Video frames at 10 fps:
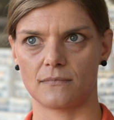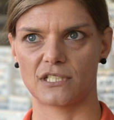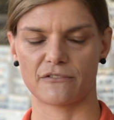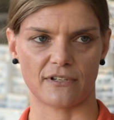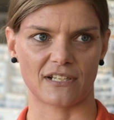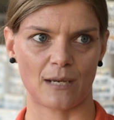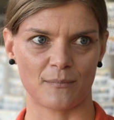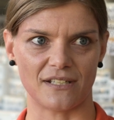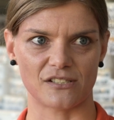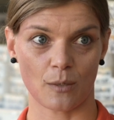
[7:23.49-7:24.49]
different
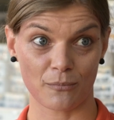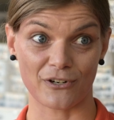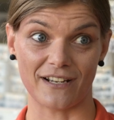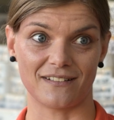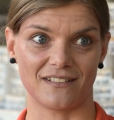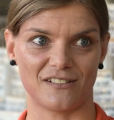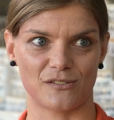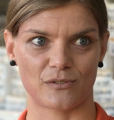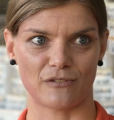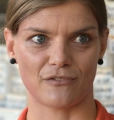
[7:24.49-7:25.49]
companies operate in the
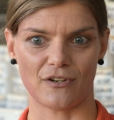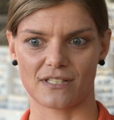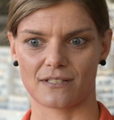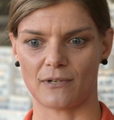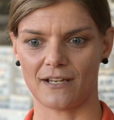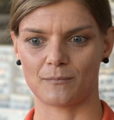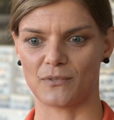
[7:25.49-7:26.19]
industry first, right?